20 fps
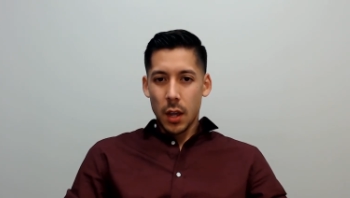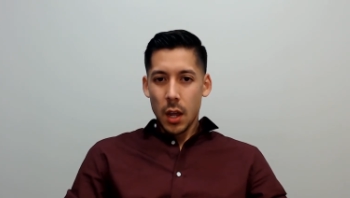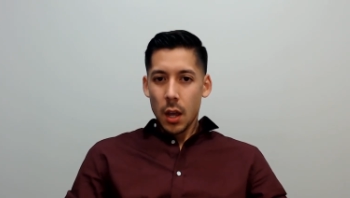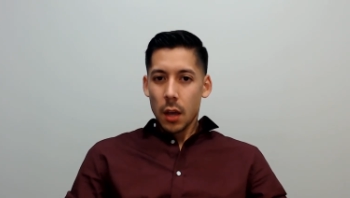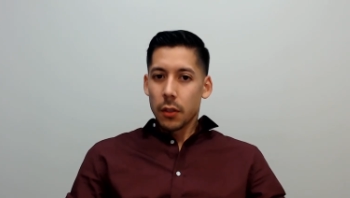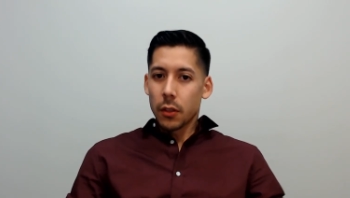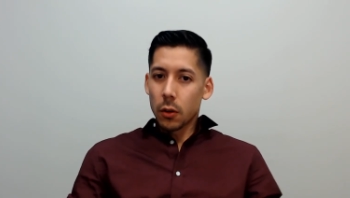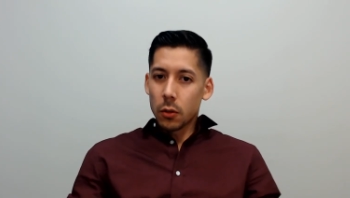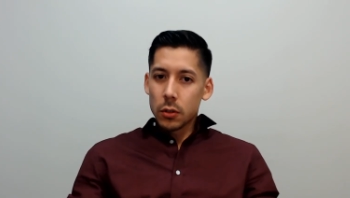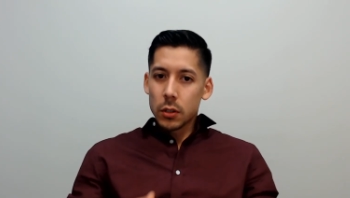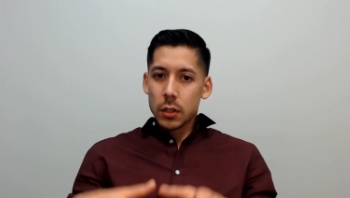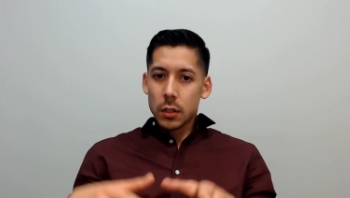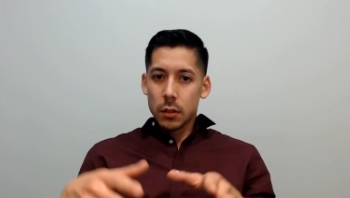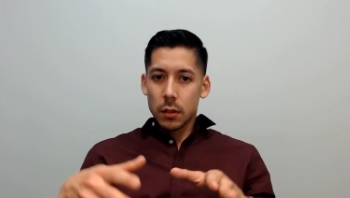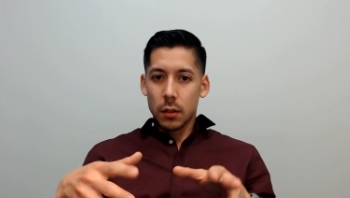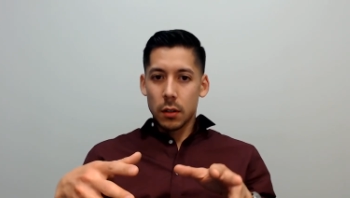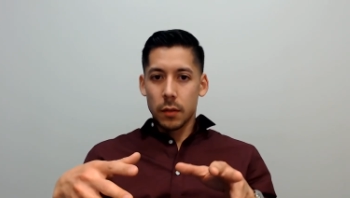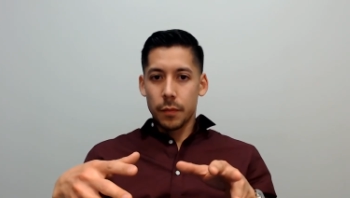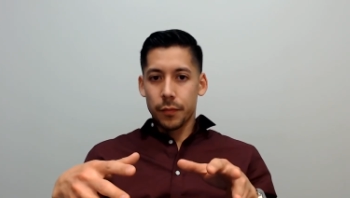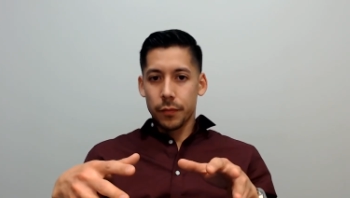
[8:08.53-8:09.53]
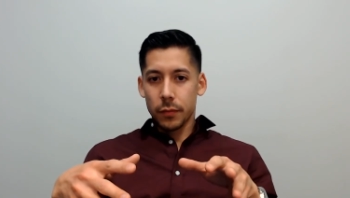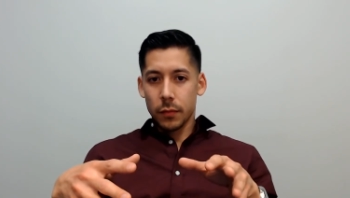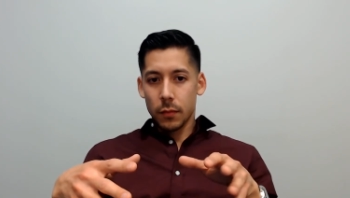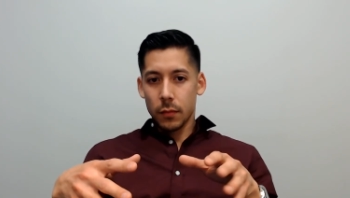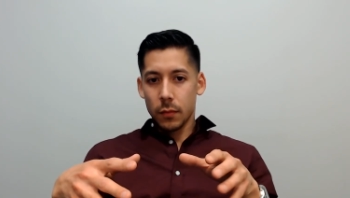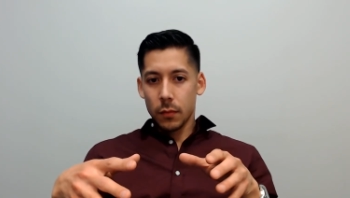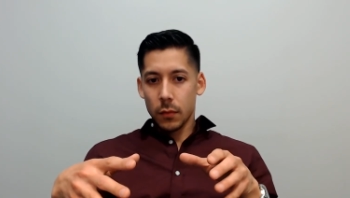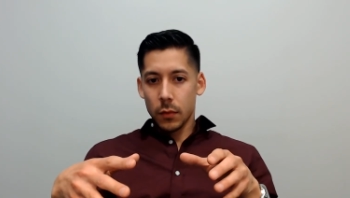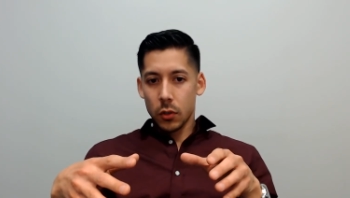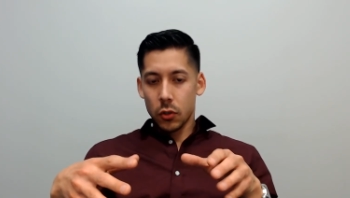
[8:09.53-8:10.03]
Those
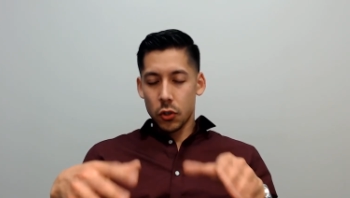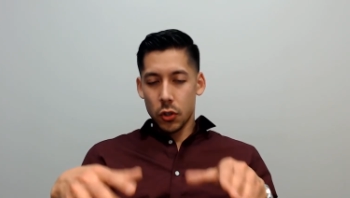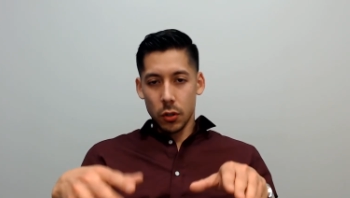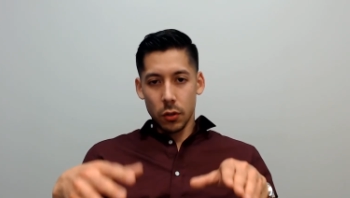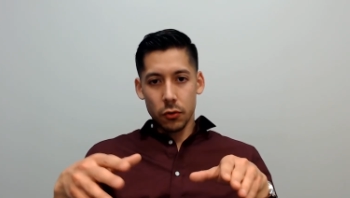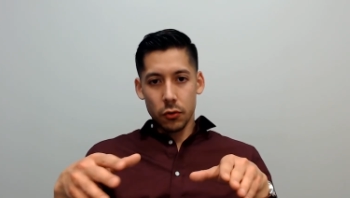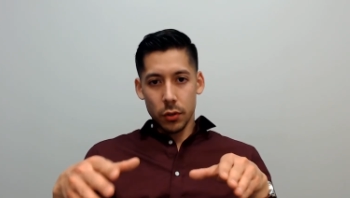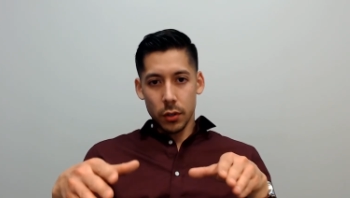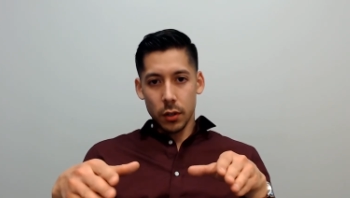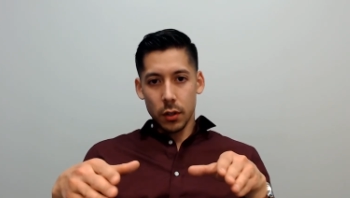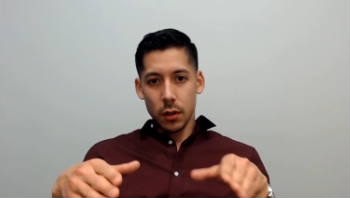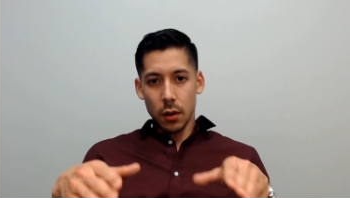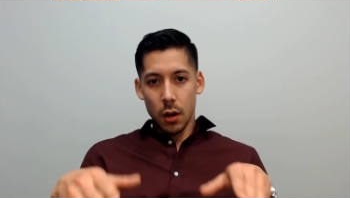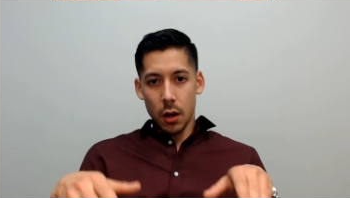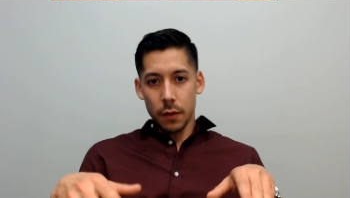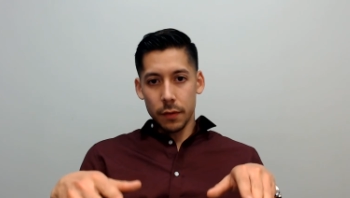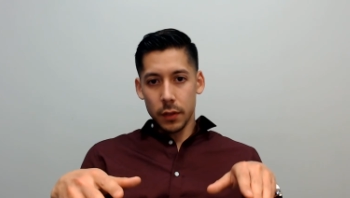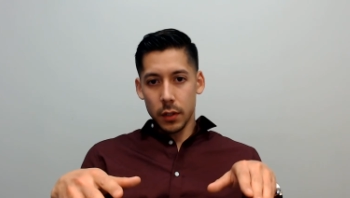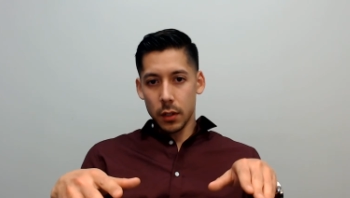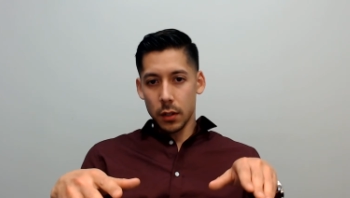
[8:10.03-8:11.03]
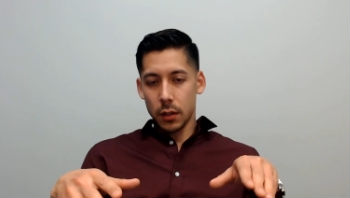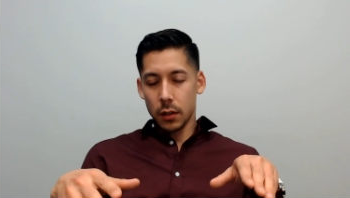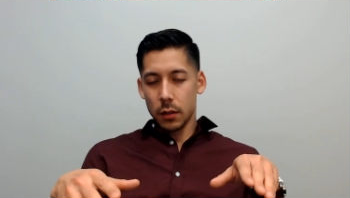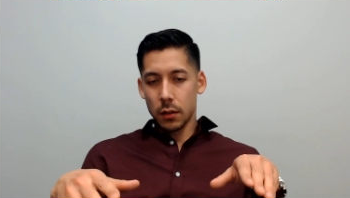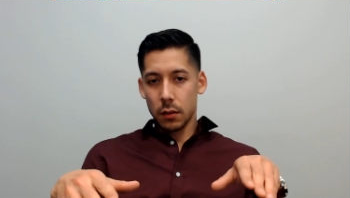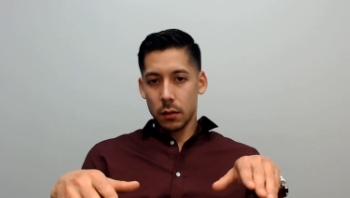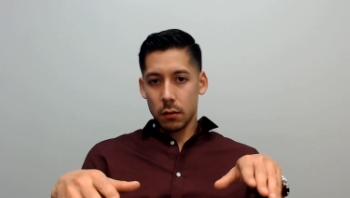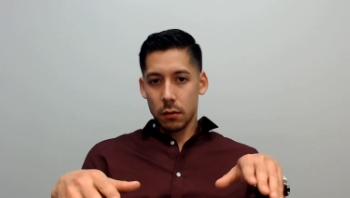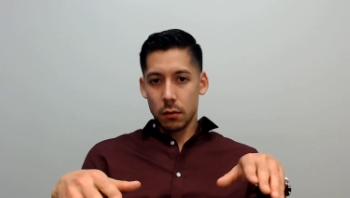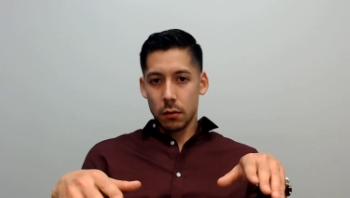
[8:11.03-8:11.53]
children often,
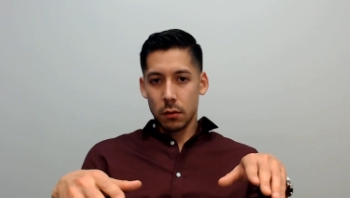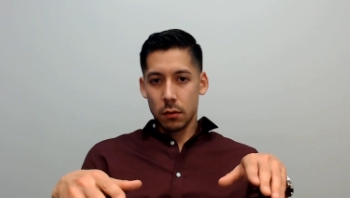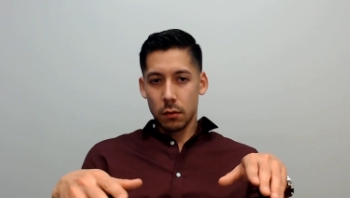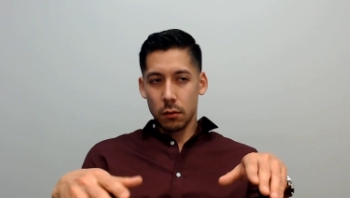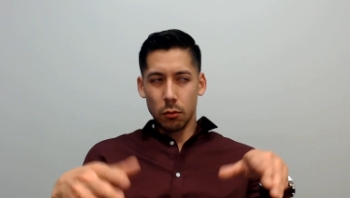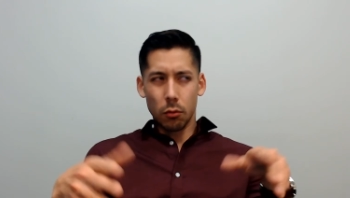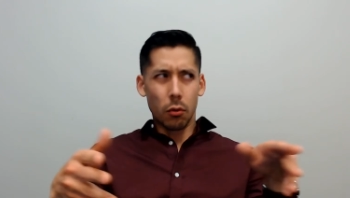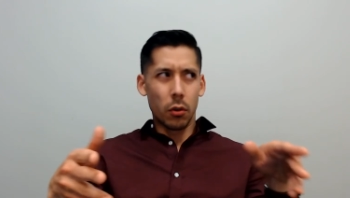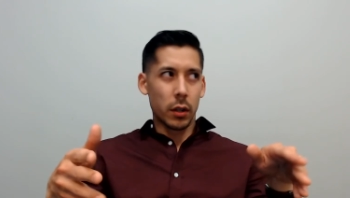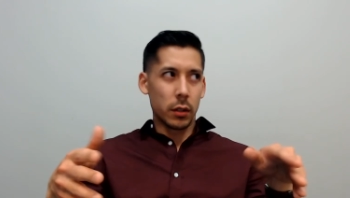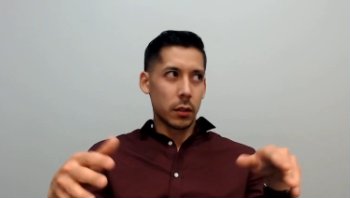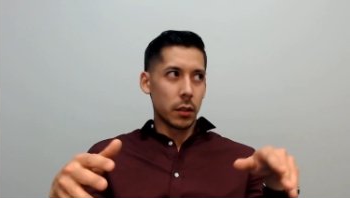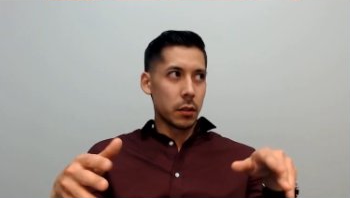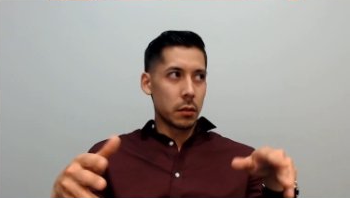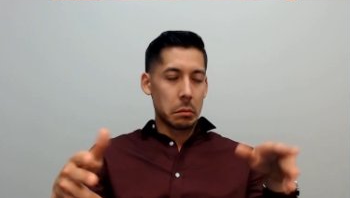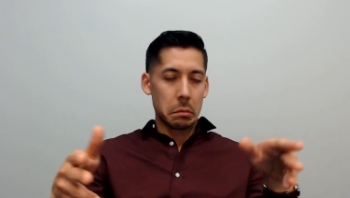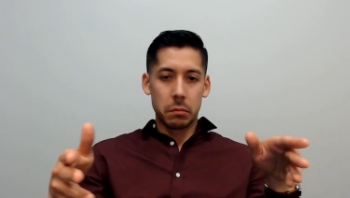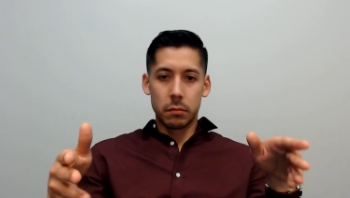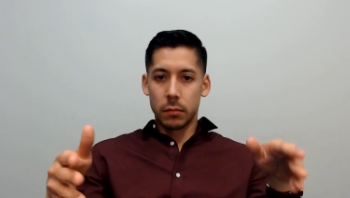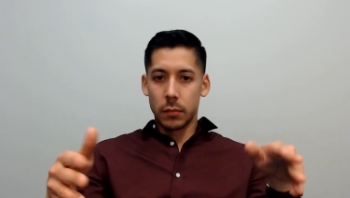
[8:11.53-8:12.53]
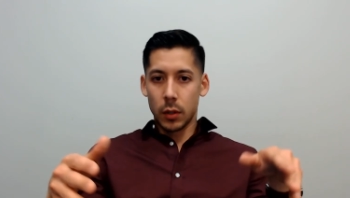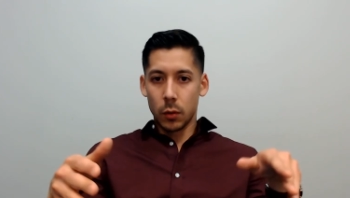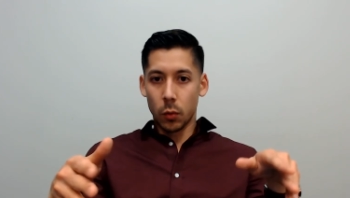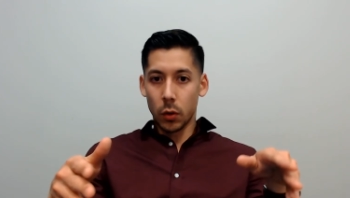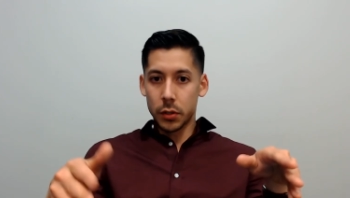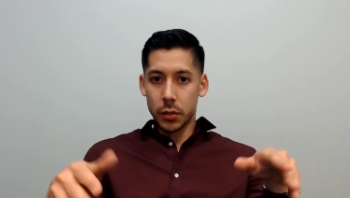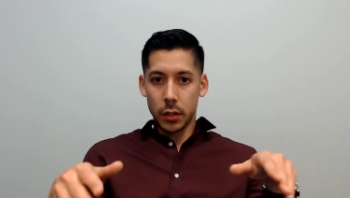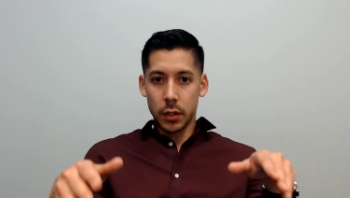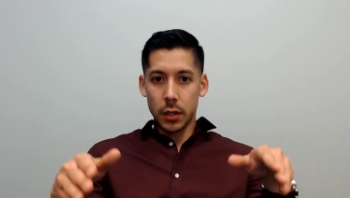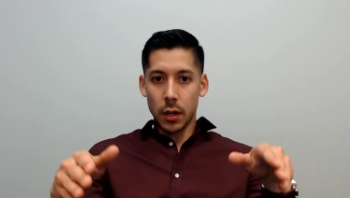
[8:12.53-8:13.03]
or at least it
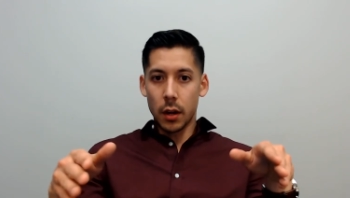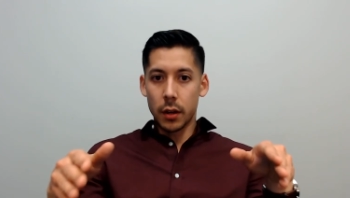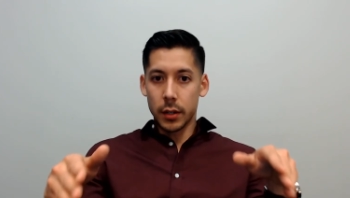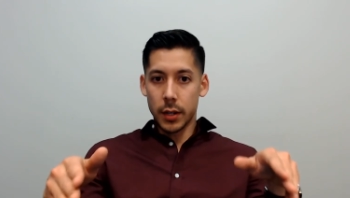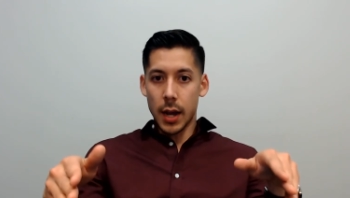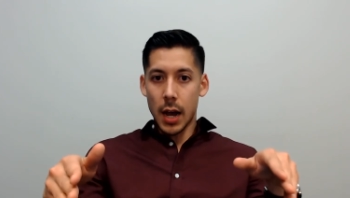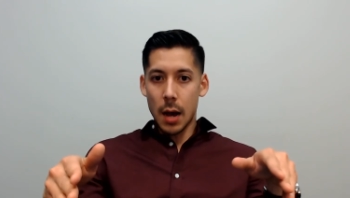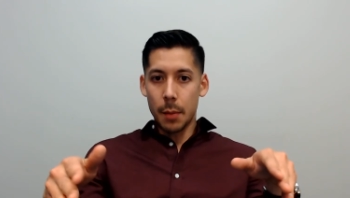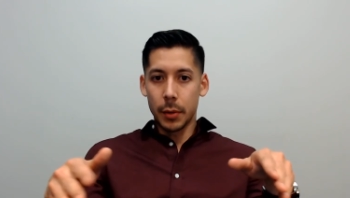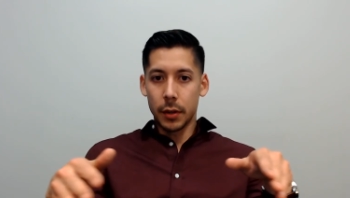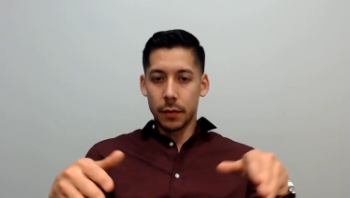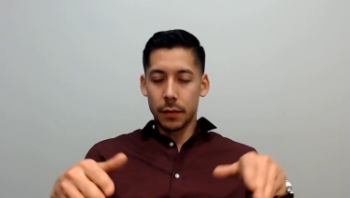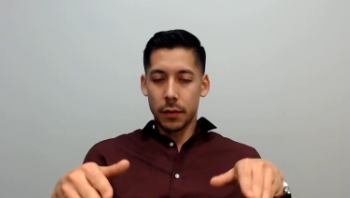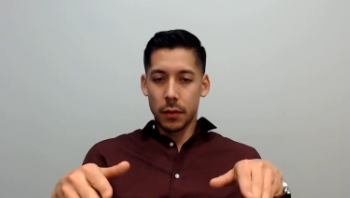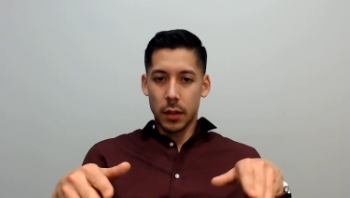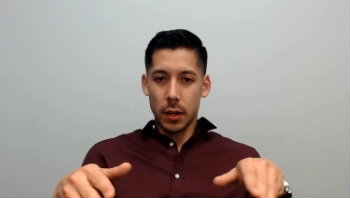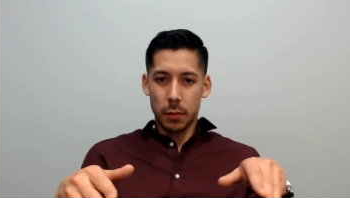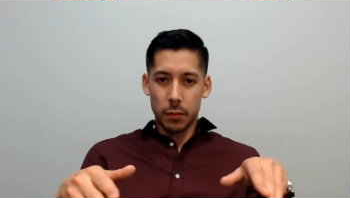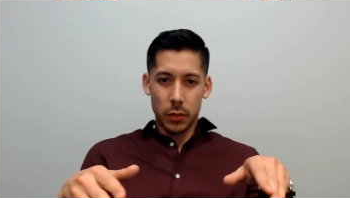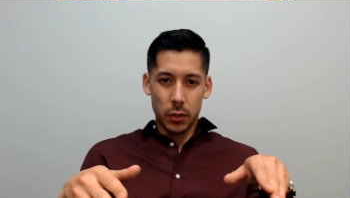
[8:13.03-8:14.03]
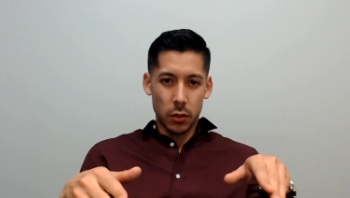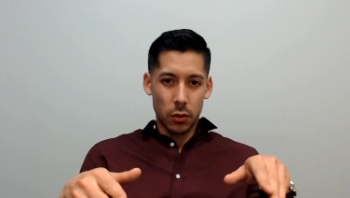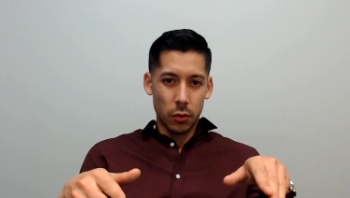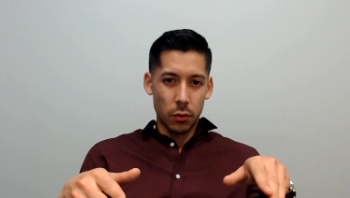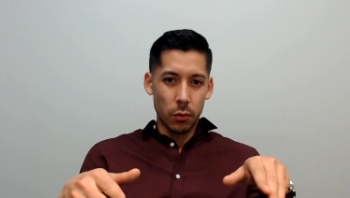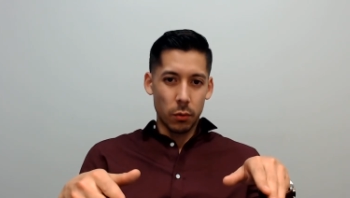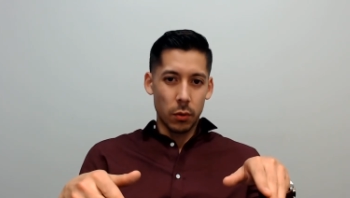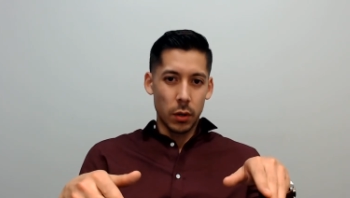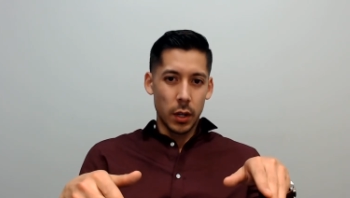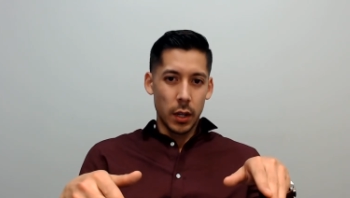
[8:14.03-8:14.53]
wasn't uncommon for them to